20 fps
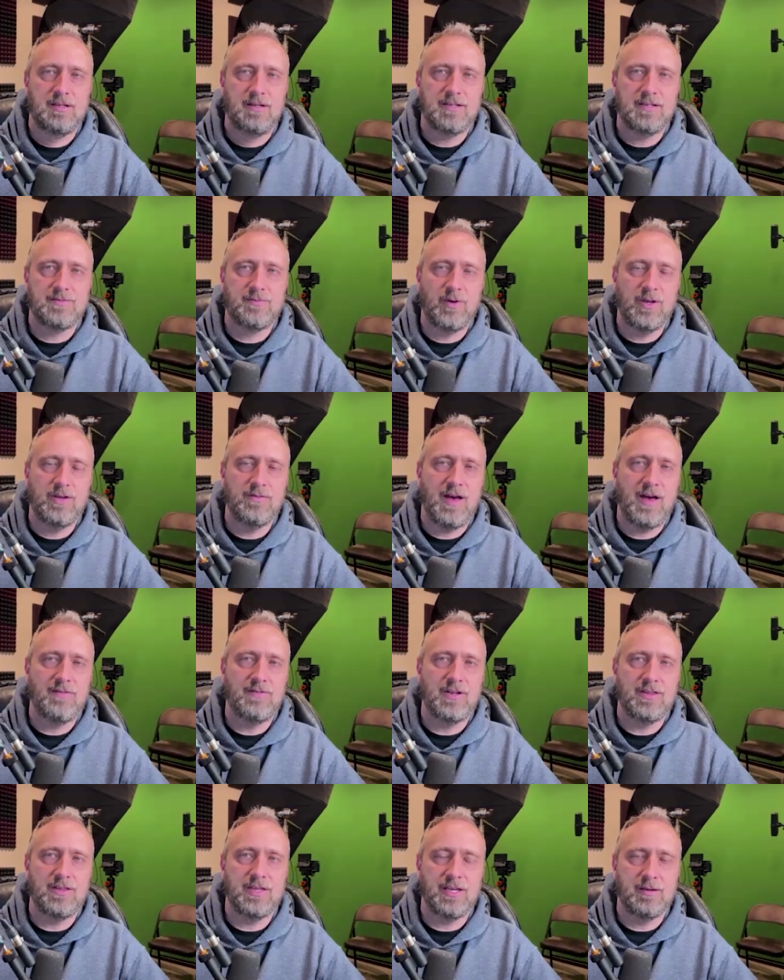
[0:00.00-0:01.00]
It's free of
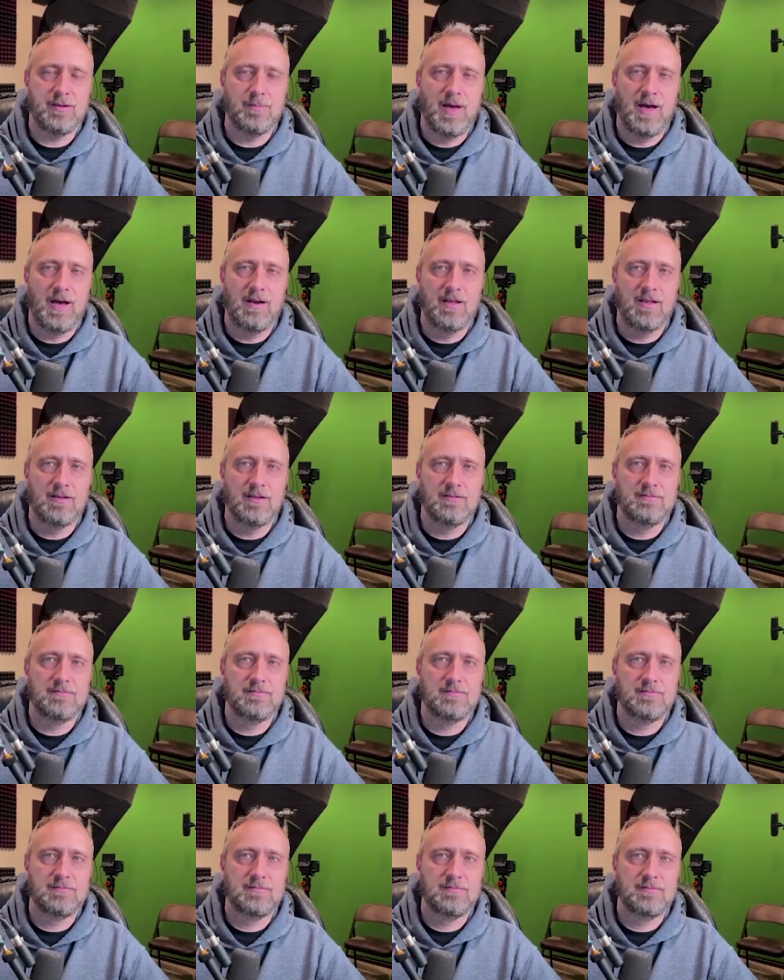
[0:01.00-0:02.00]
having to think about it.
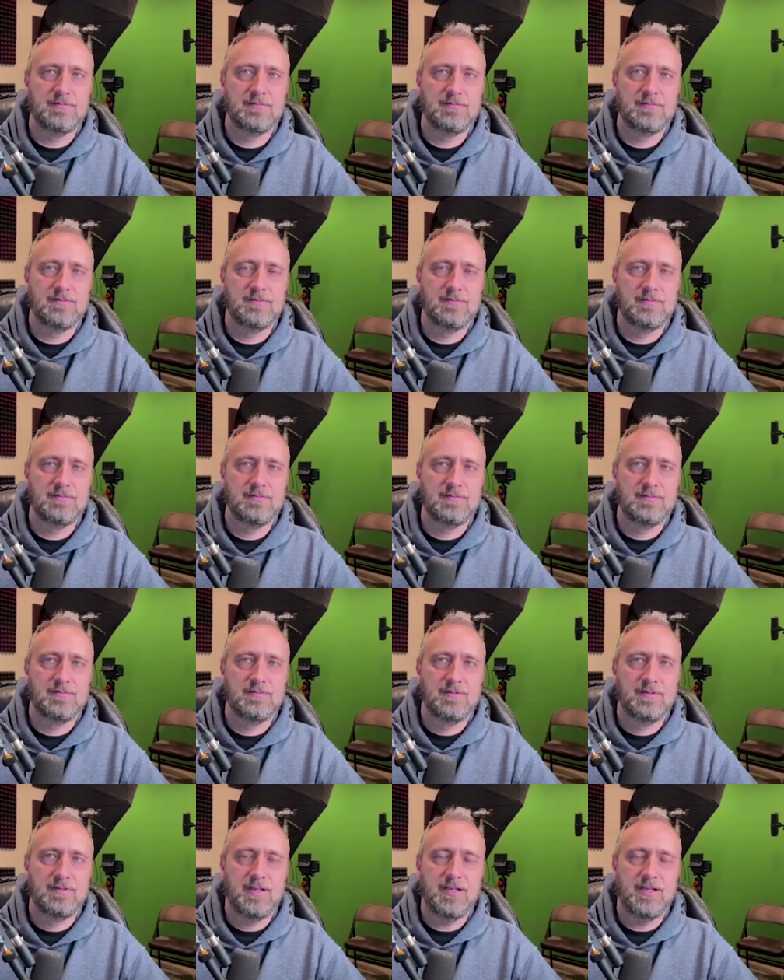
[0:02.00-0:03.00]

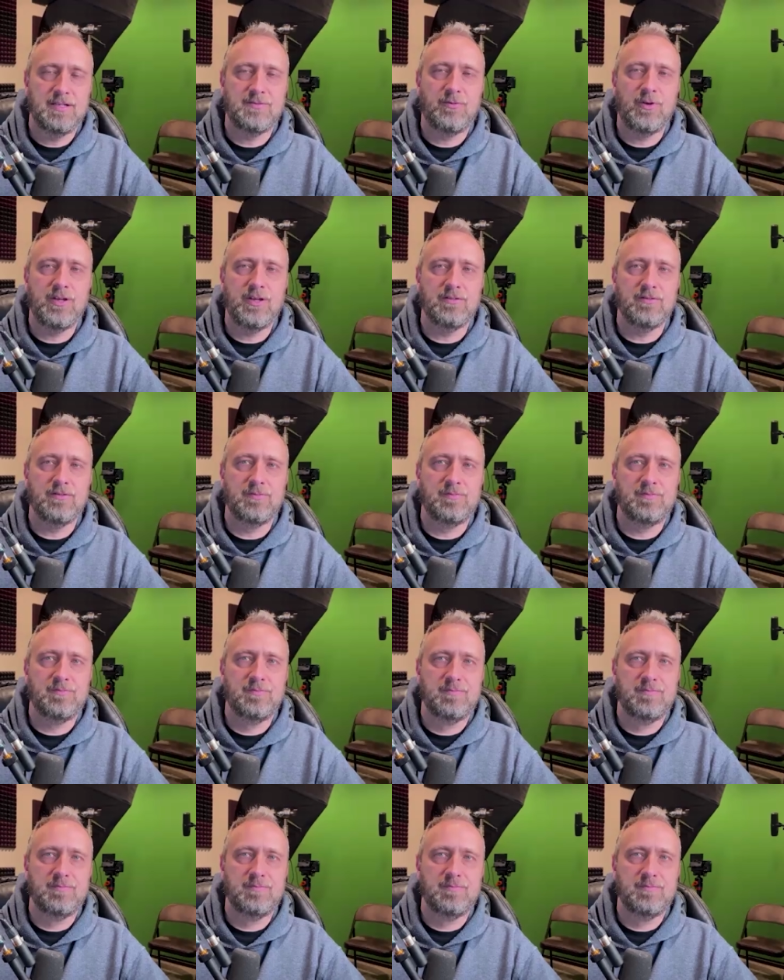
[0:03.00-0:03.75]
It's free of